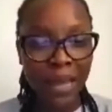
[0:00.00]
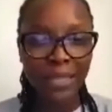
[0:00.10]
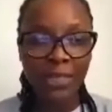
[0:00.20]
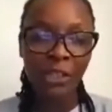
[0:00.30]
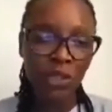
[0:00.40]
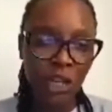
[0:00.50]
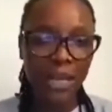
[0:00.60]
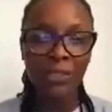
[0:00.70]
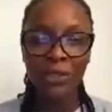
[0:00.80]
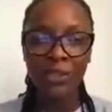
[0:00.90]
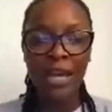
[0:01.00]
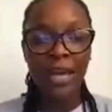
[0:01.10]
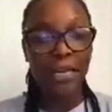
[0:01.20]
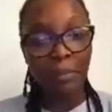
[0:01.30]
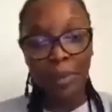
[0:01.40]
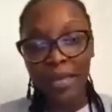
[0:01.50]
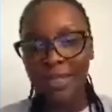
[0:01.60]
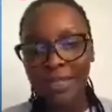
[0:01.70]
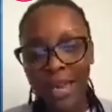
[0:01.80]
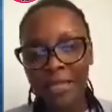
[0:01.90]
demanding change,
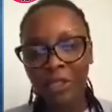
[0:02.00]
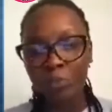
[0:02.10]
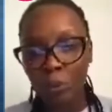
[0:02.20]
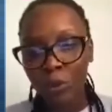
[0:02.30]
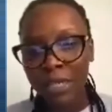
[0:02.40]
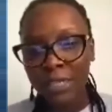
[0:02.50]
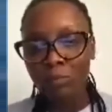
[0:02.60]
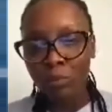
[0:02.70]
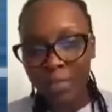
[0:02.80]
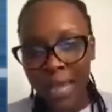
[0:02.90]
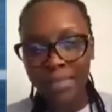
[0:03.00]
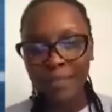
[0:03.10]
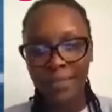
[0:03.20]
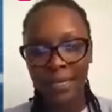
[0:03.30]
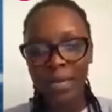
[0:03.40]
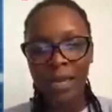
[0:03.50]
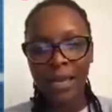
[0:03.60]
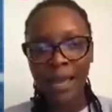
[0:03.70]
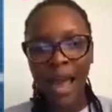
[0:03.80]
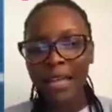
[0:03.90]
demanding an end to police
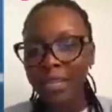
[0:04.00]
brutality.